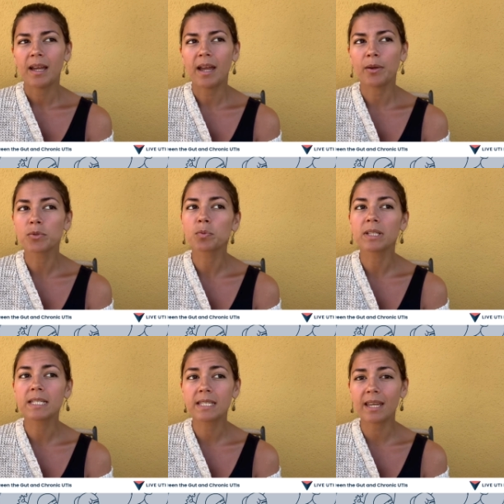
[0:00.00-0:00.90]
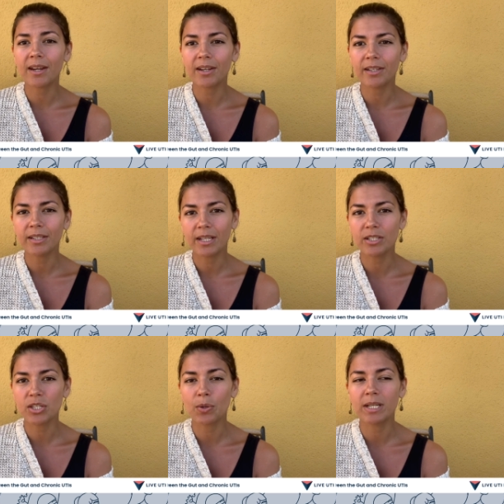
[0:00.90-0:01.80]
I was really scared,
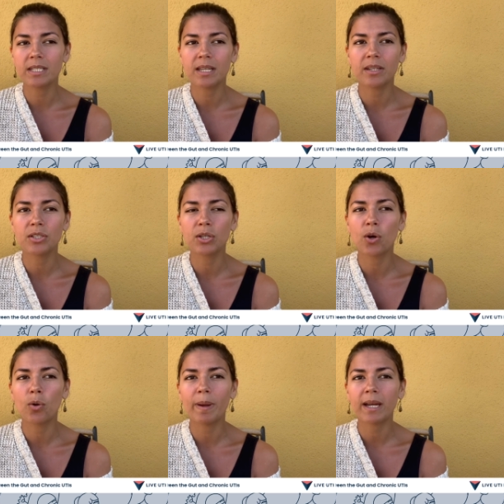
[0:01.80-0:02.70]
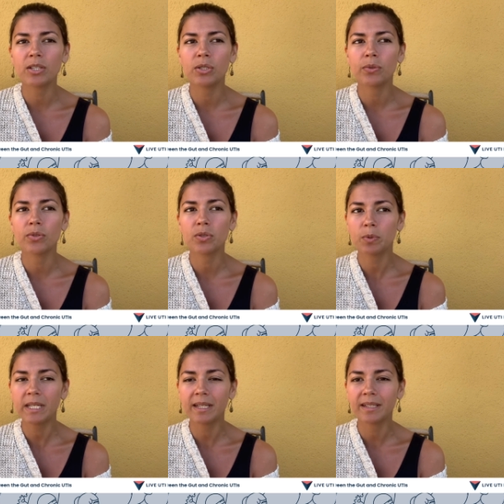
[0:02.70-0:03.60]
and so I decided to go back to
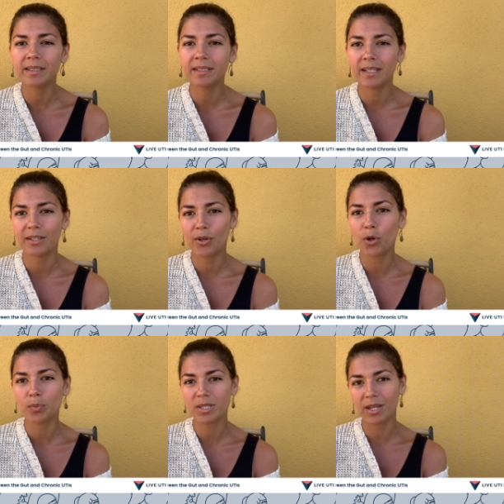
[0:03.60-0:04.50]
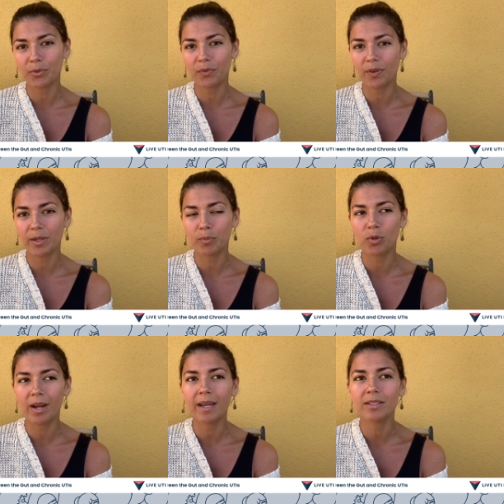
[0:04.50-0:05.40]
Sweden in hopes that I would find
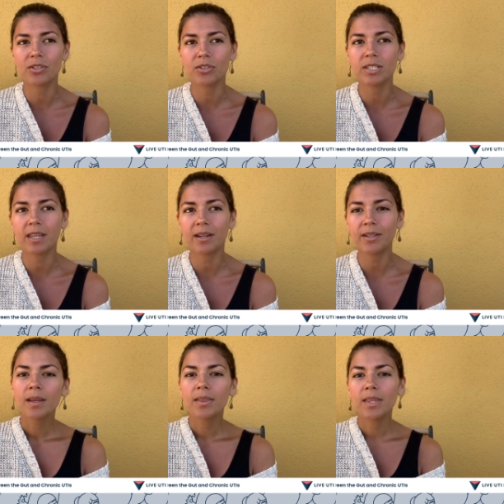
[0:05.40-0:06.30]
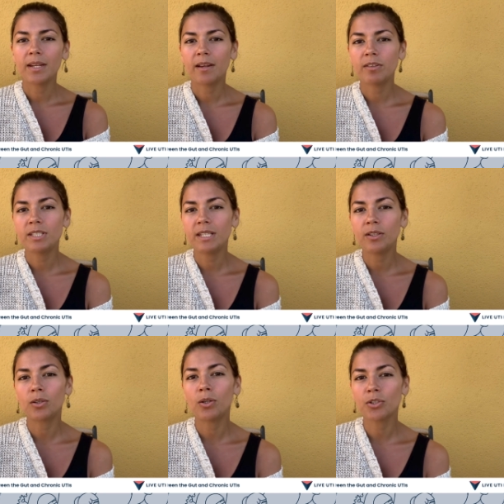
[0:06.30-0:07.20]
more answers there. They never did a
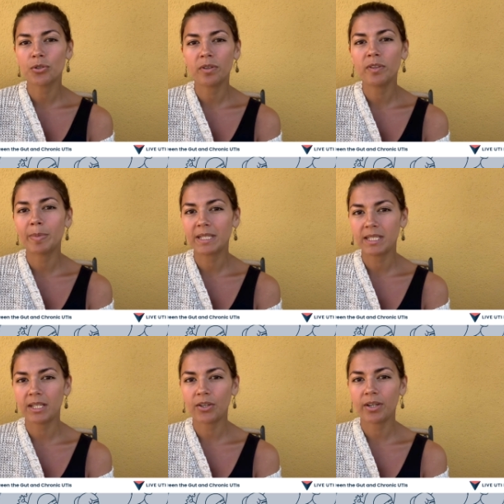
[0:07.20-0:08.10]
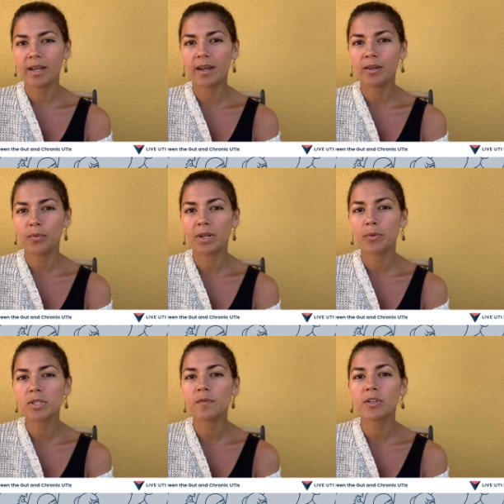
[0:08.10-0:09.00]
culture of the bacteria when I
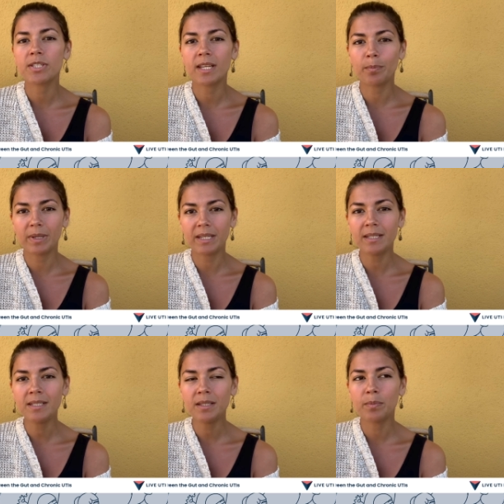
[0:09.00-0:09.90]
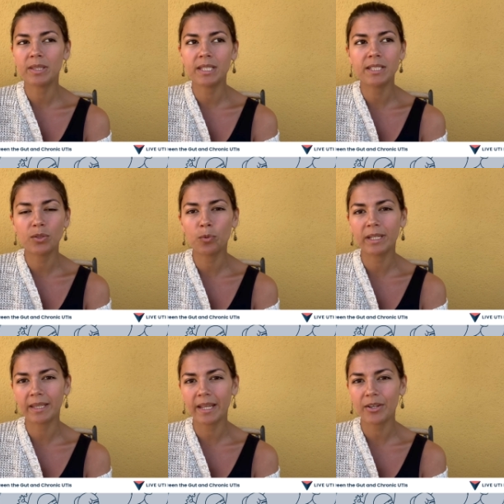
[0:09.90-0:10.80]
was first admitted, but they did
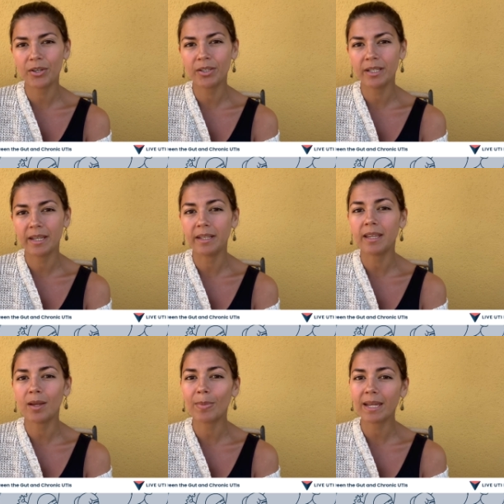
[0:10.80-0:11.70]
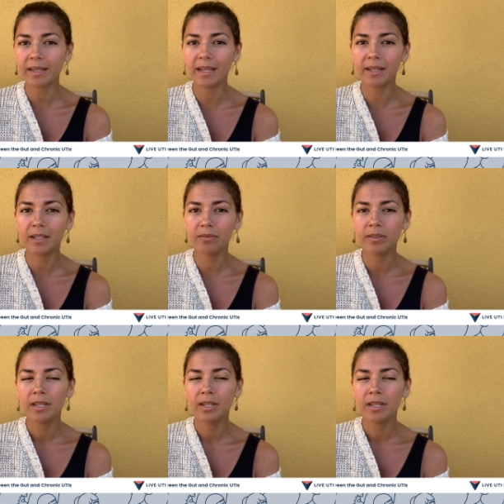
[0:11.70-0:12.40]
one later, and it came back negative